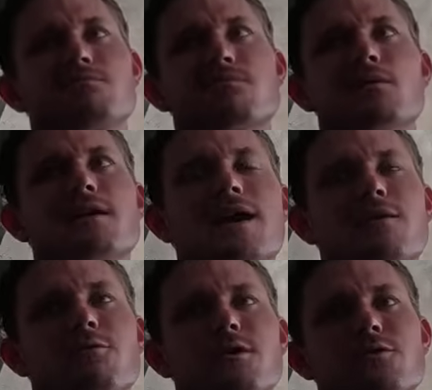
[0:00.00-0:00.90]
probably
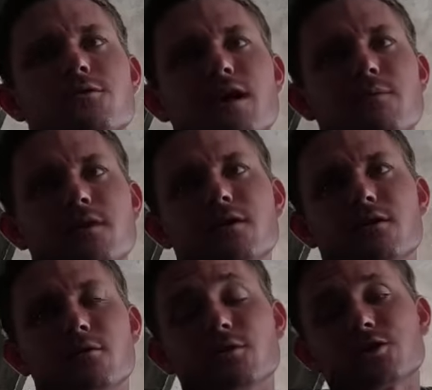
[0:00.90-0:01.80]
halfway through typing it
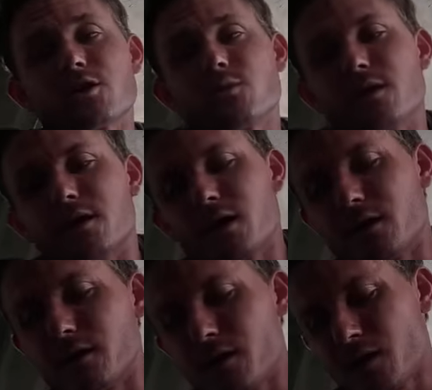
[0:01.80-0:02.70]
or almost all the way done,